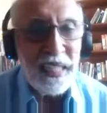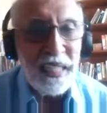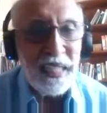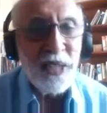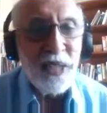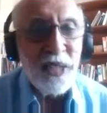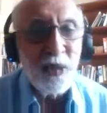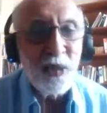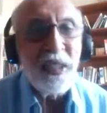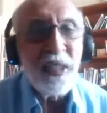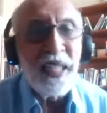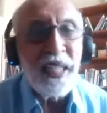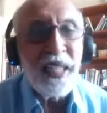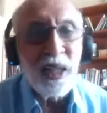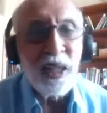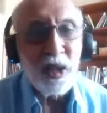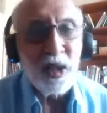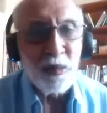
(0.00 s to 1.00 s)
you would need a
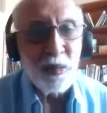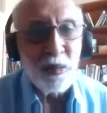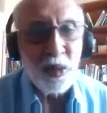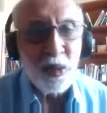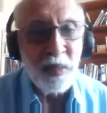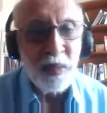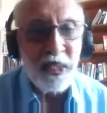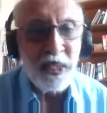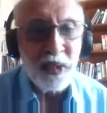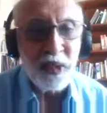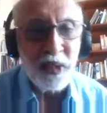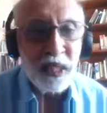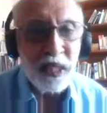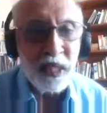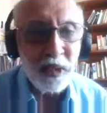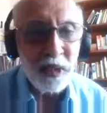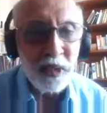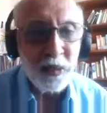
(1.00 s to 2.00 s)
lot more money to cater
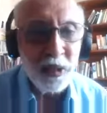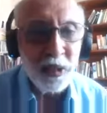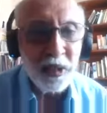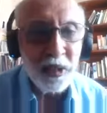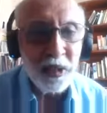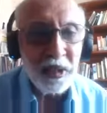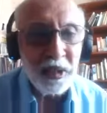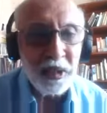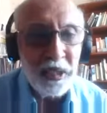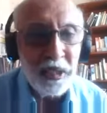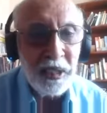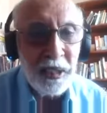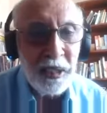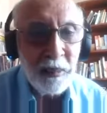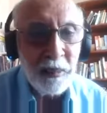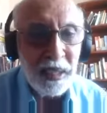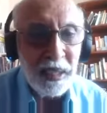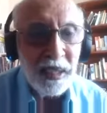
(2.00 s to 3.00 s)
for your
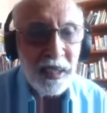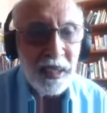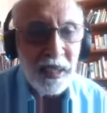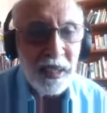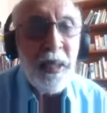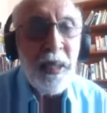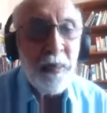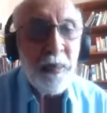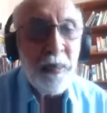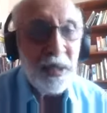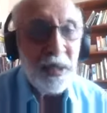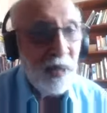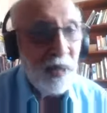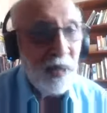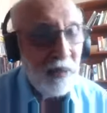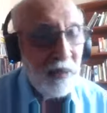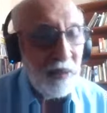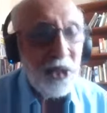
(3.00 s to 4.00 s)
medical. But you have
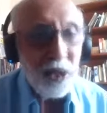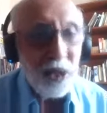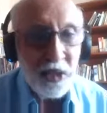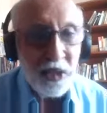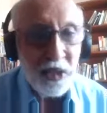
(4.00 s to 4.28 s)
insurance.